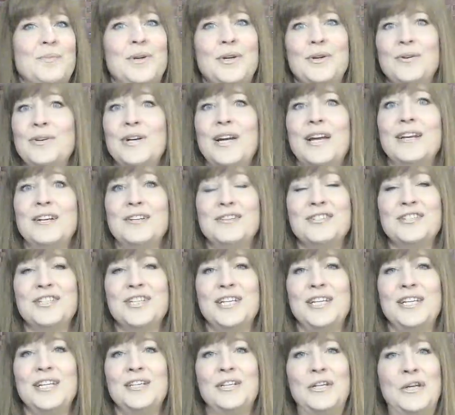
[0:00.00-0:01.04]
pure
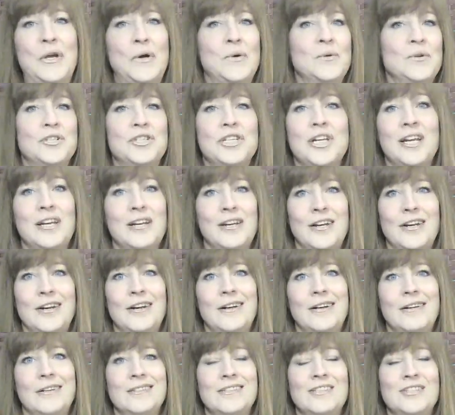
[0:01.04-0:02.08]
energy, no
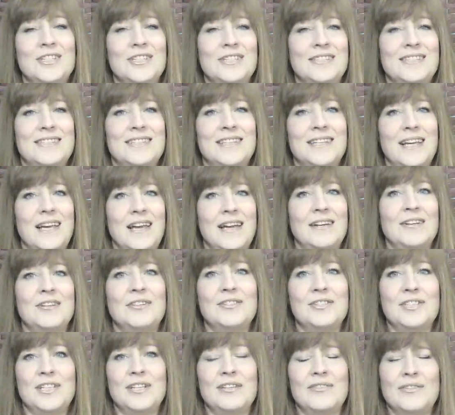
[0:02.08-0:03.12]
gender, just the
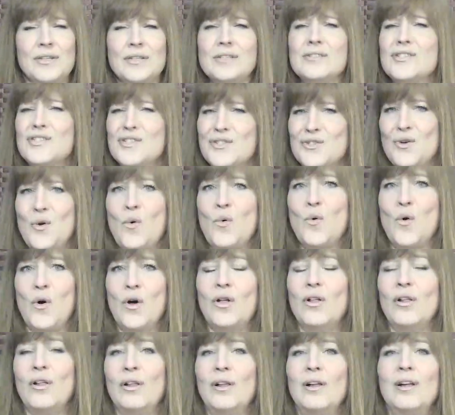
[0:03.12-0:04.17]
energy, their
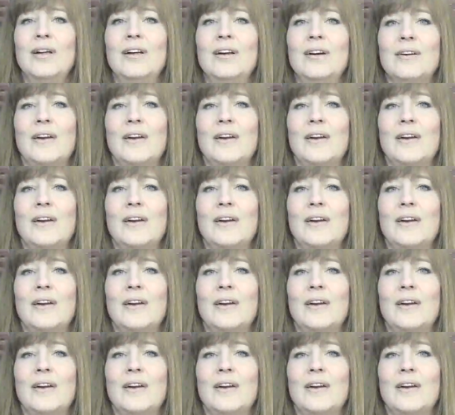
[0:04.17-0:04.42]
soul,